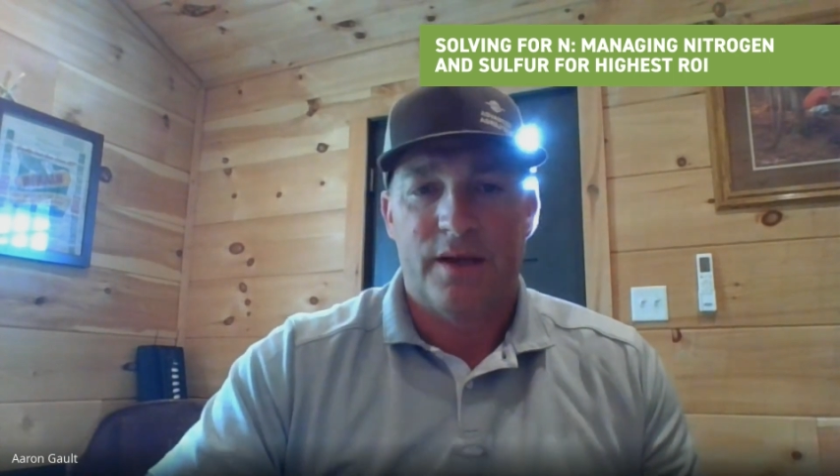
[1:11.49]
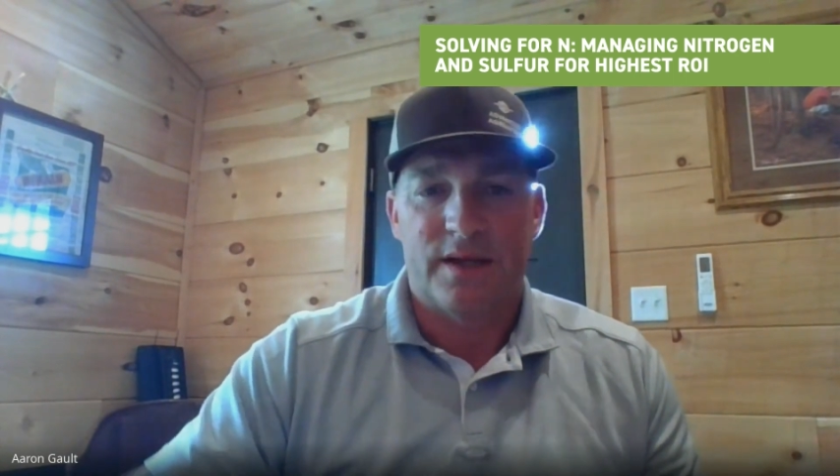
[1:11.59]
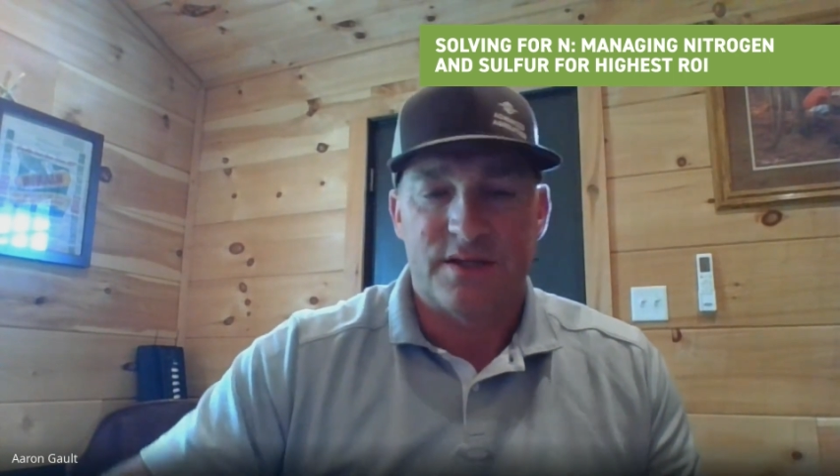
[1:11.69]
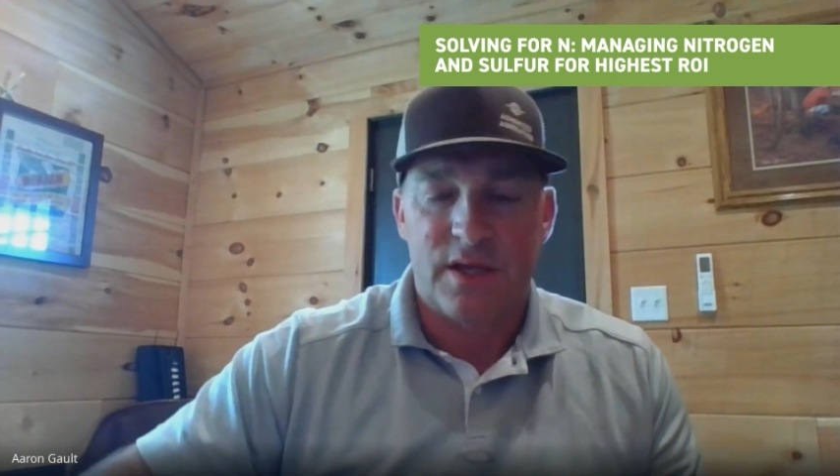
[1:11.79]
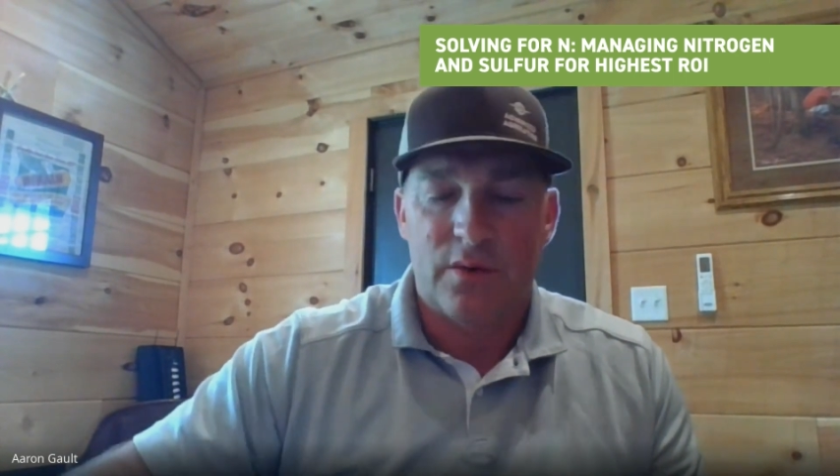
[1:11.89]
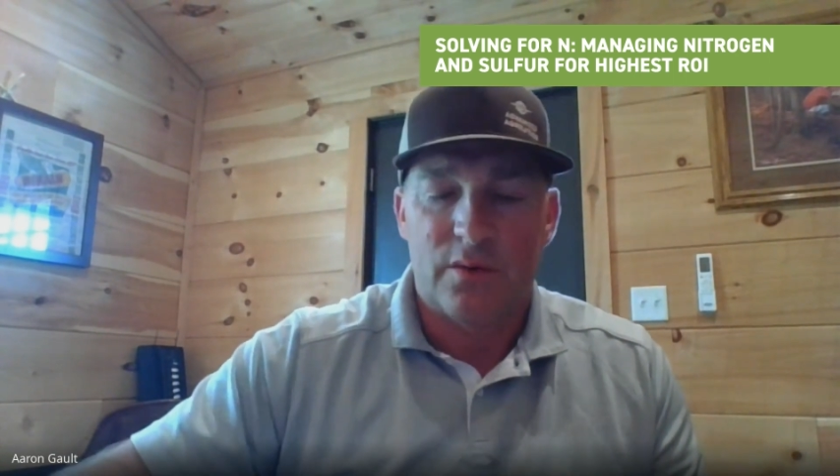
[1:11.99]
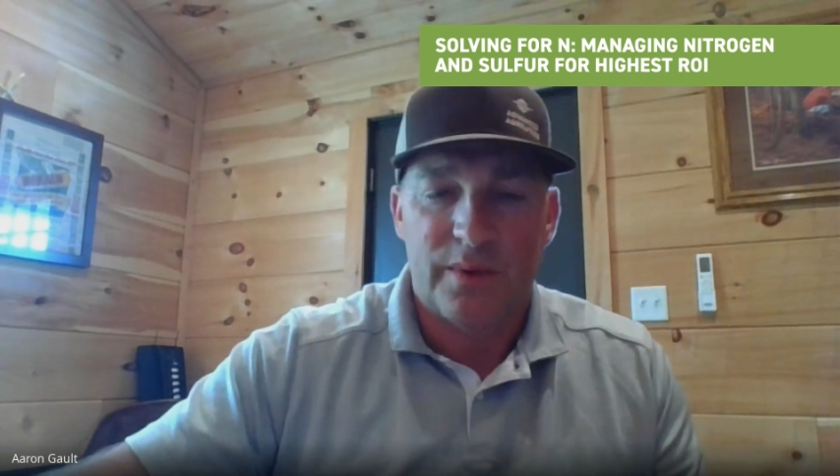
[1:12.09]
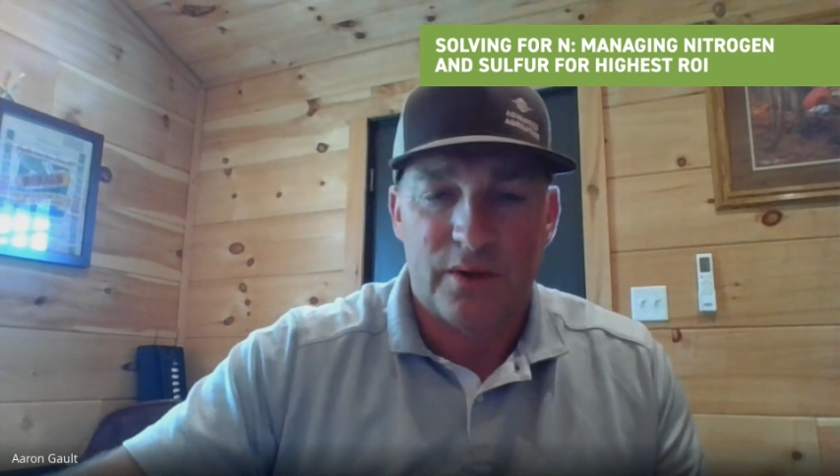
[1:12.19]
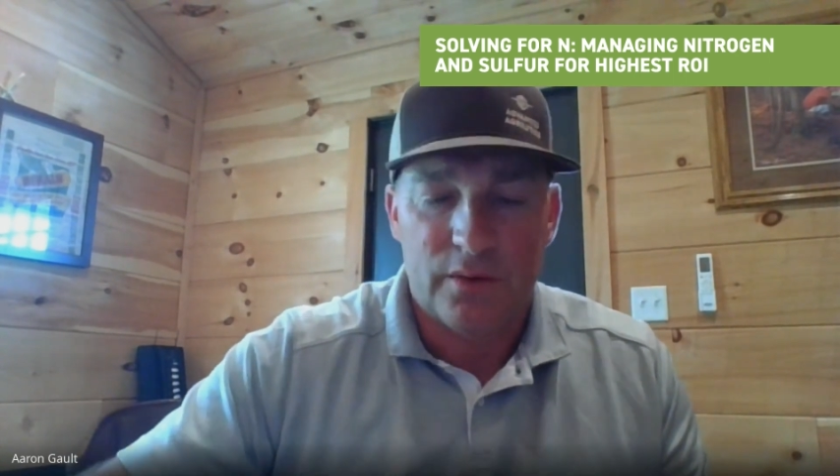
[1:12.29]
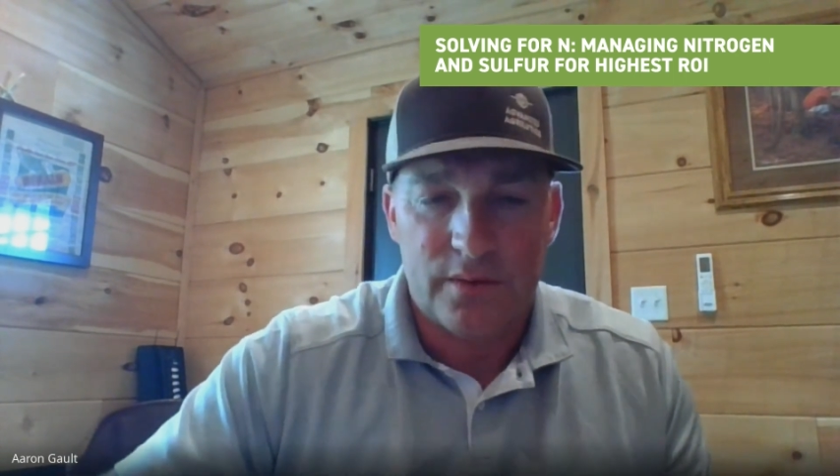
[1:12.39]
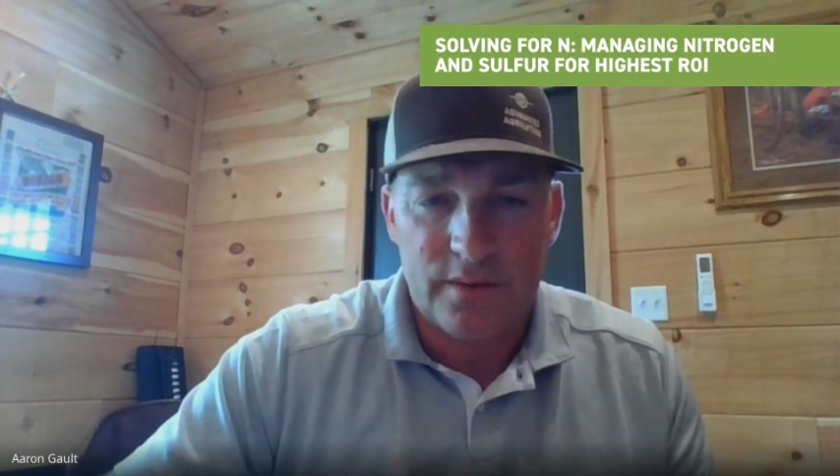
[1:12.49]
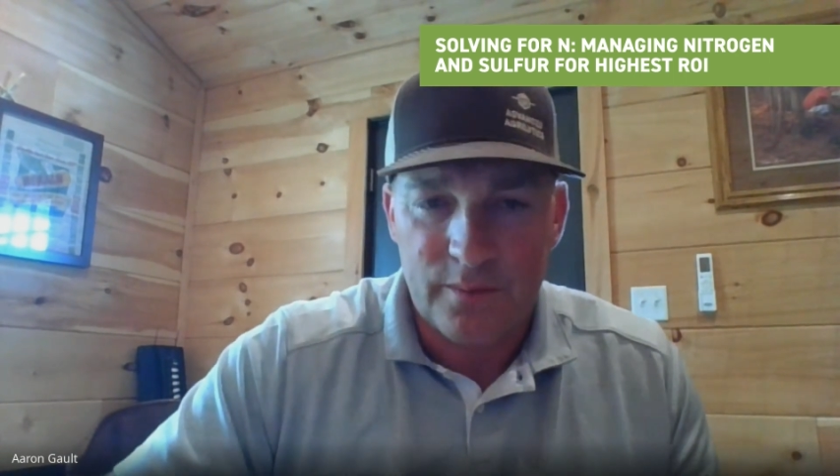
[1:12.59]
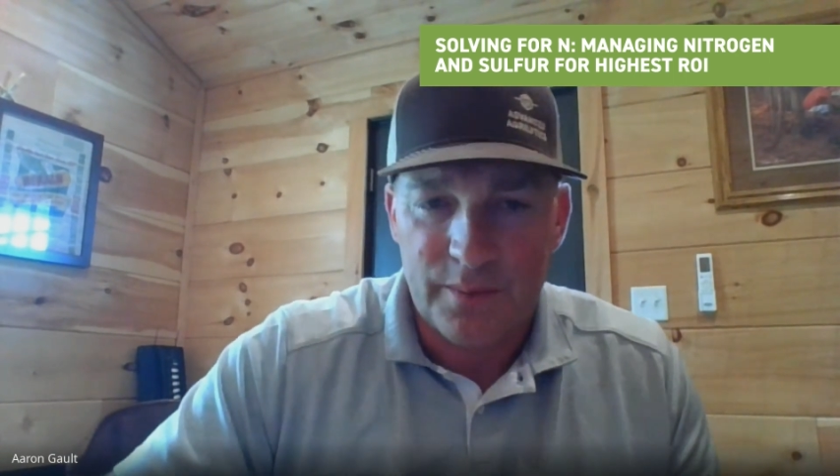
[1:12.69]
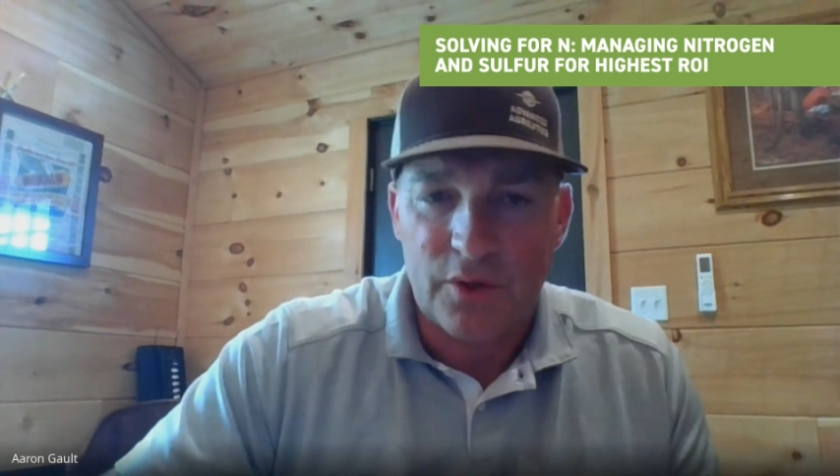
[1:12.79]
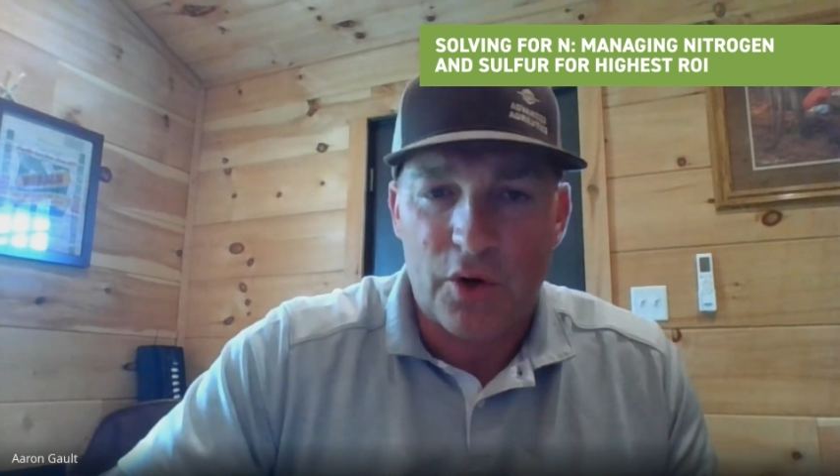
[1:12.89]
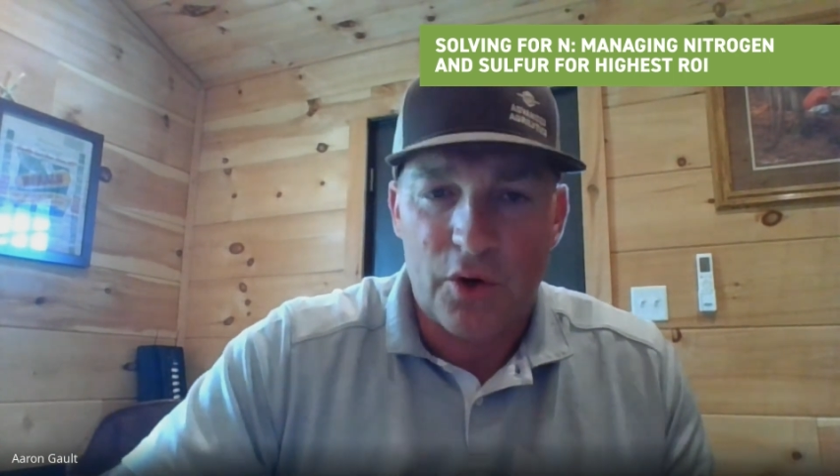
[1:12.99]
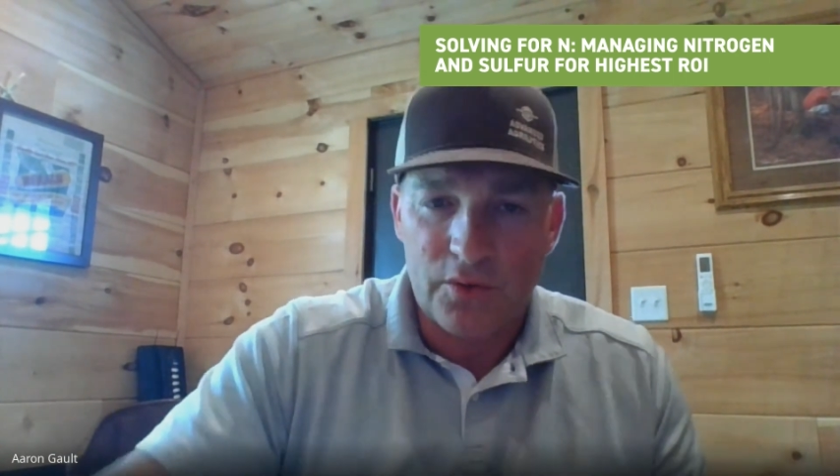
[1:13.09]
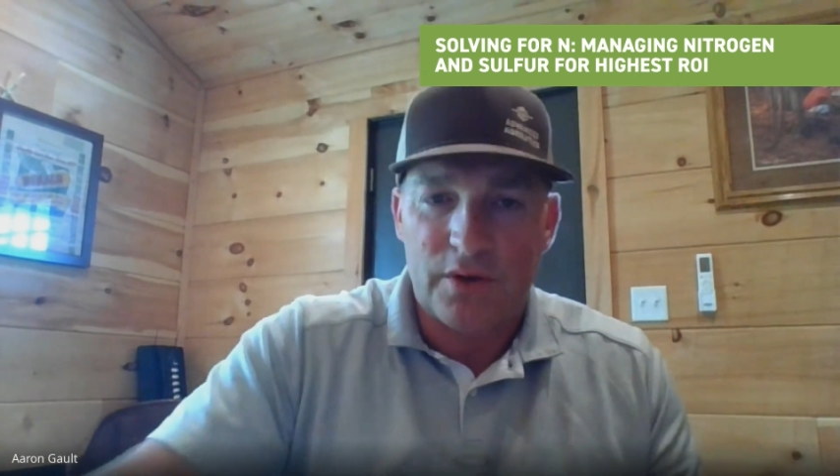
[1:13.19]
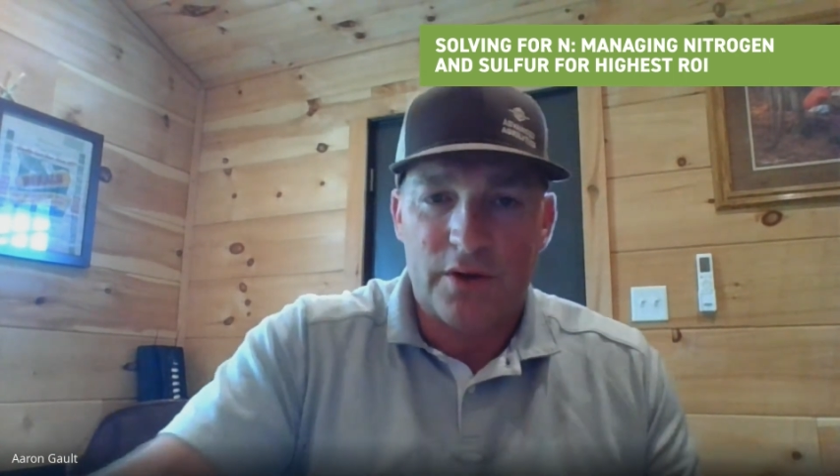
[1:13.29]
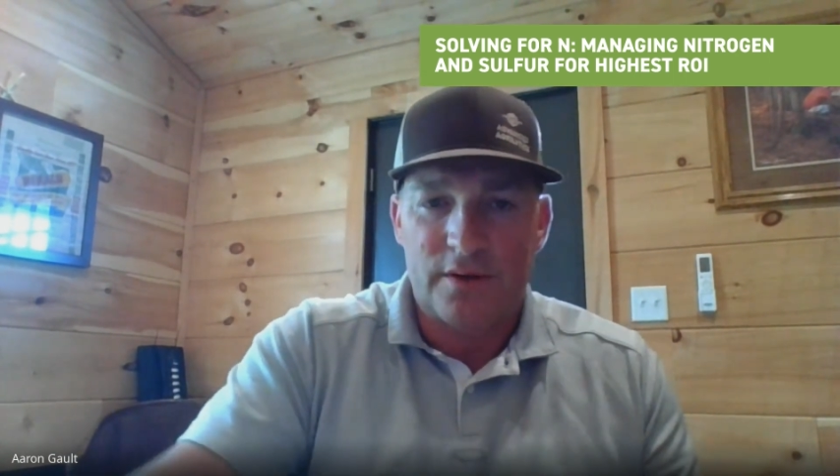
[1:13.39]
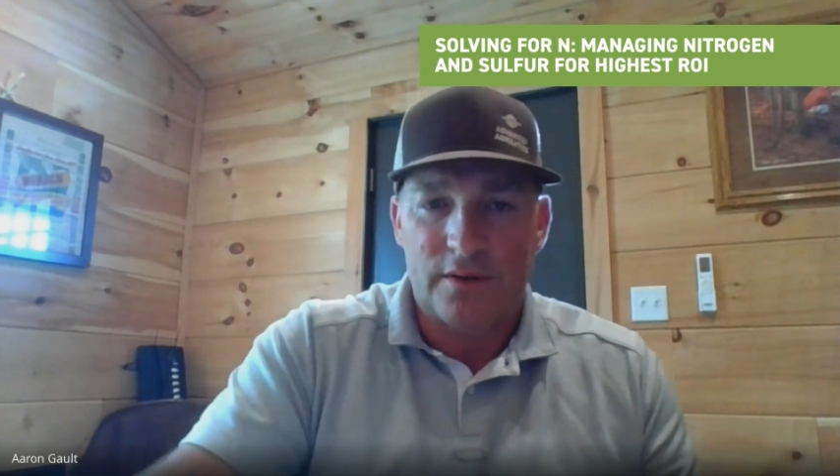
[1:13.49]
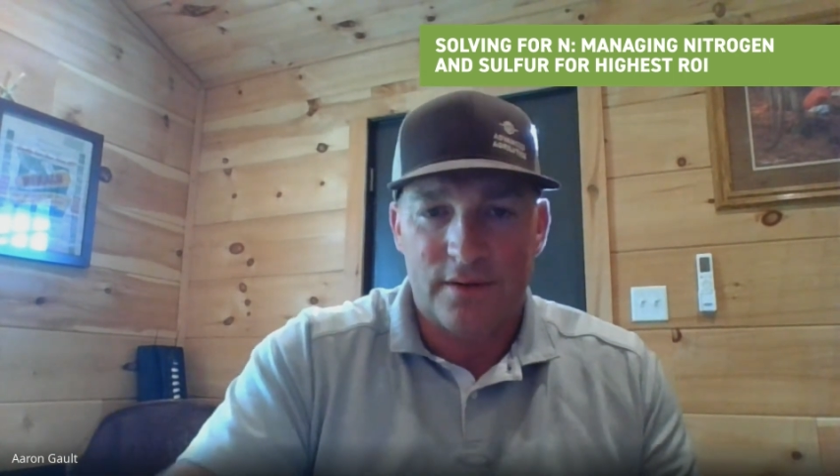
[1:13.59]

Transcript: continue to build earlier